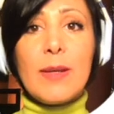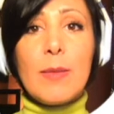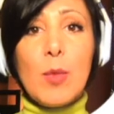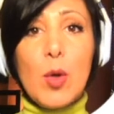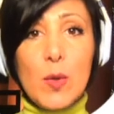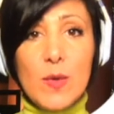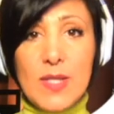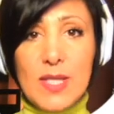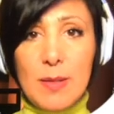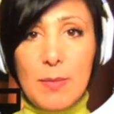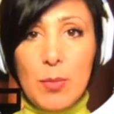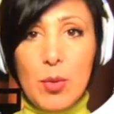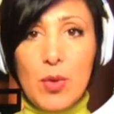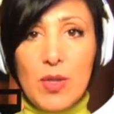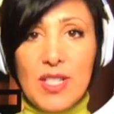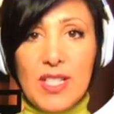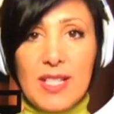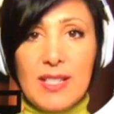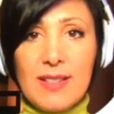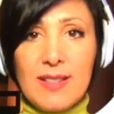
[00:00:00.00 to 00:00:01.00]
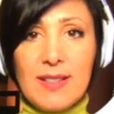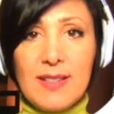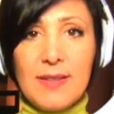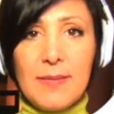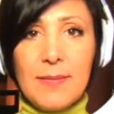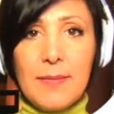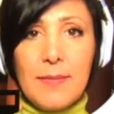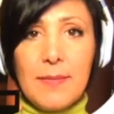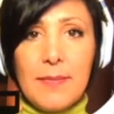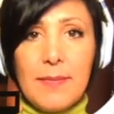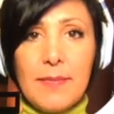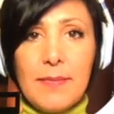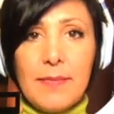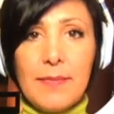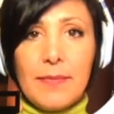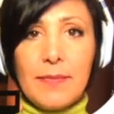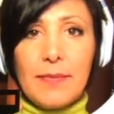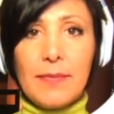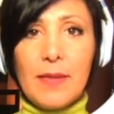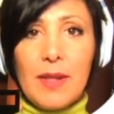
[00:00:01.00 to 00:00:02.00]
most important.
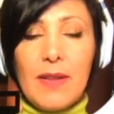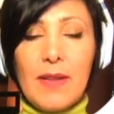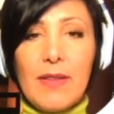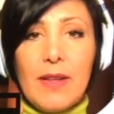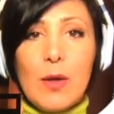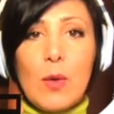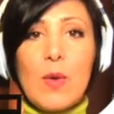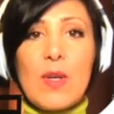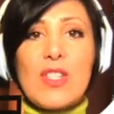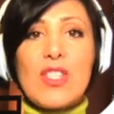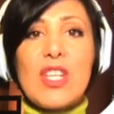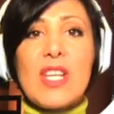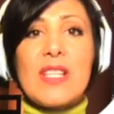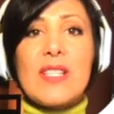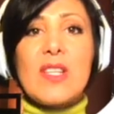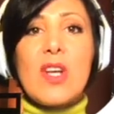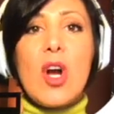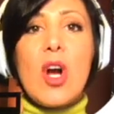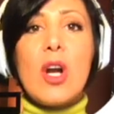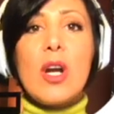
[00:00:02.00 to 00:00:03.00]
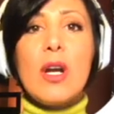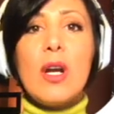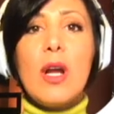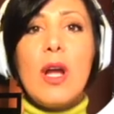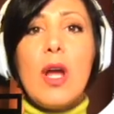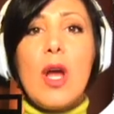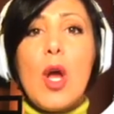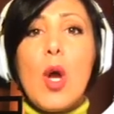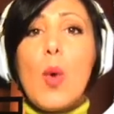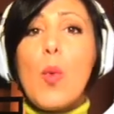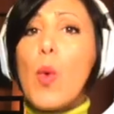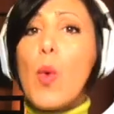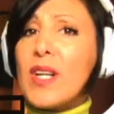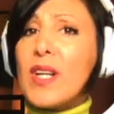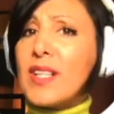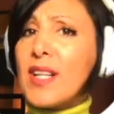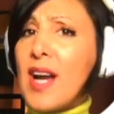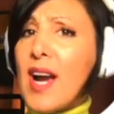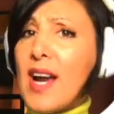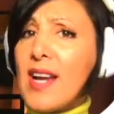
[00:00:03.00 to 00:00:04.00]
The questions are,
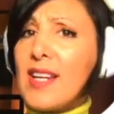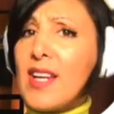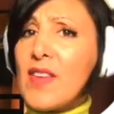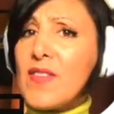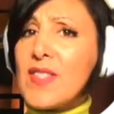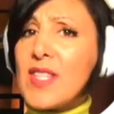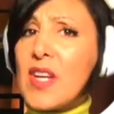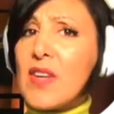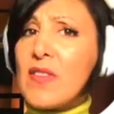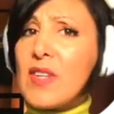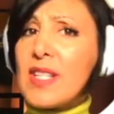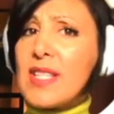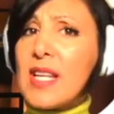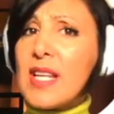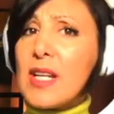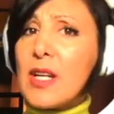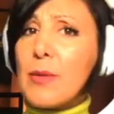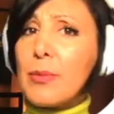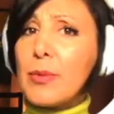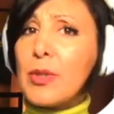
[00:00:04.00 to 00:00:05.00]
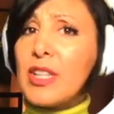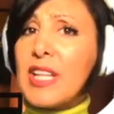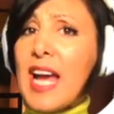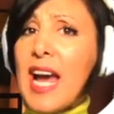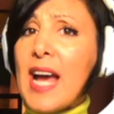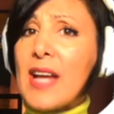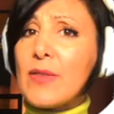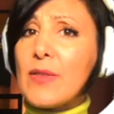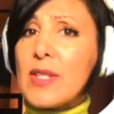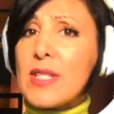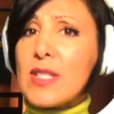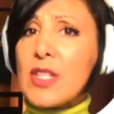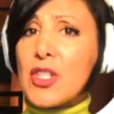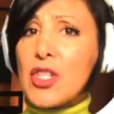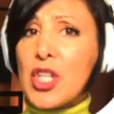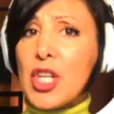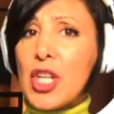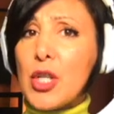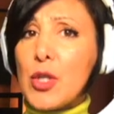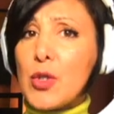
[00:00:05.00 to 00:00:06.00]
what kind of server setup could address such
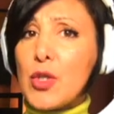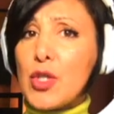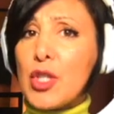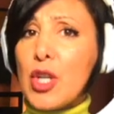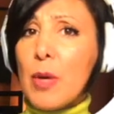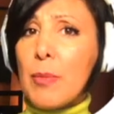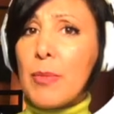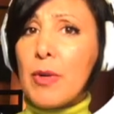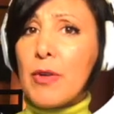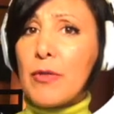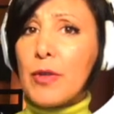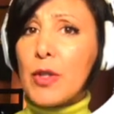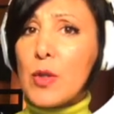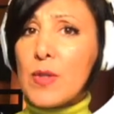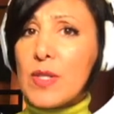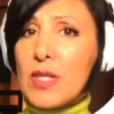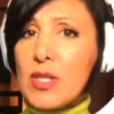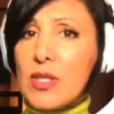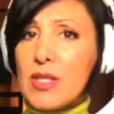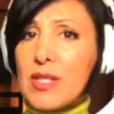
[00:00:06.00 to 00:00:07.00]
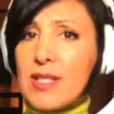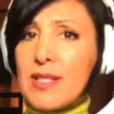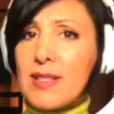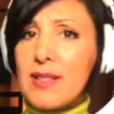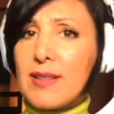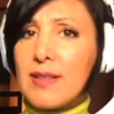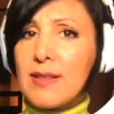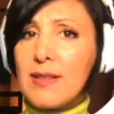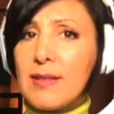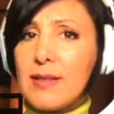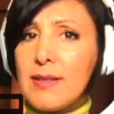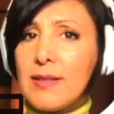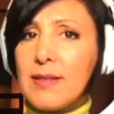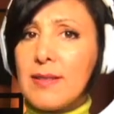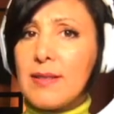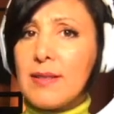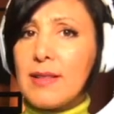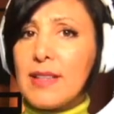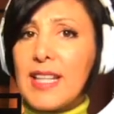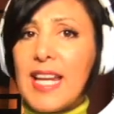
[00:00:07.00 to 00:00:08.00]
a huge number of users?
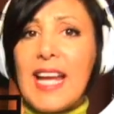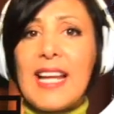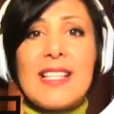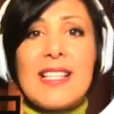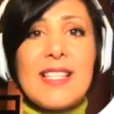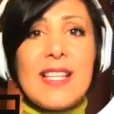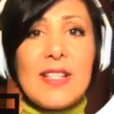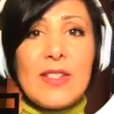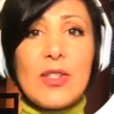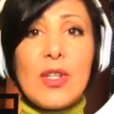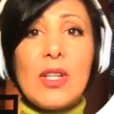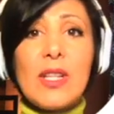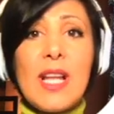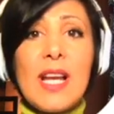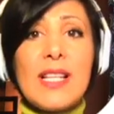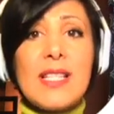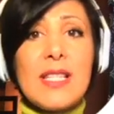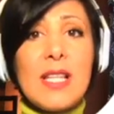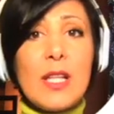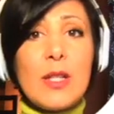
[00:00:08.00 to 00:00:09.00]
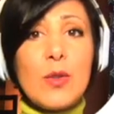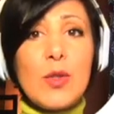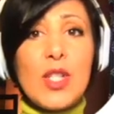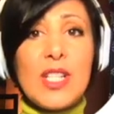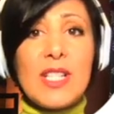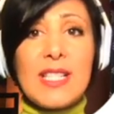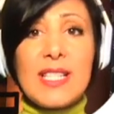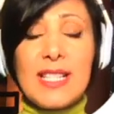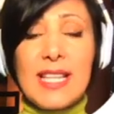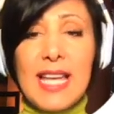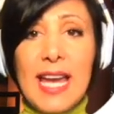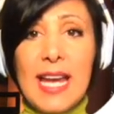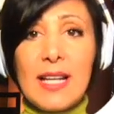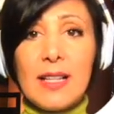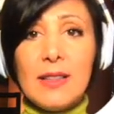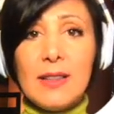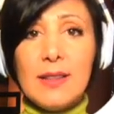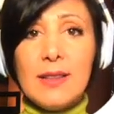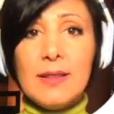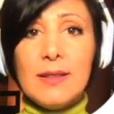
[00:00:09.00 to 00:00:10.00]
Can a centralized solution
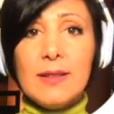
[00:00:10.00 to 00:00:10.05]
scale?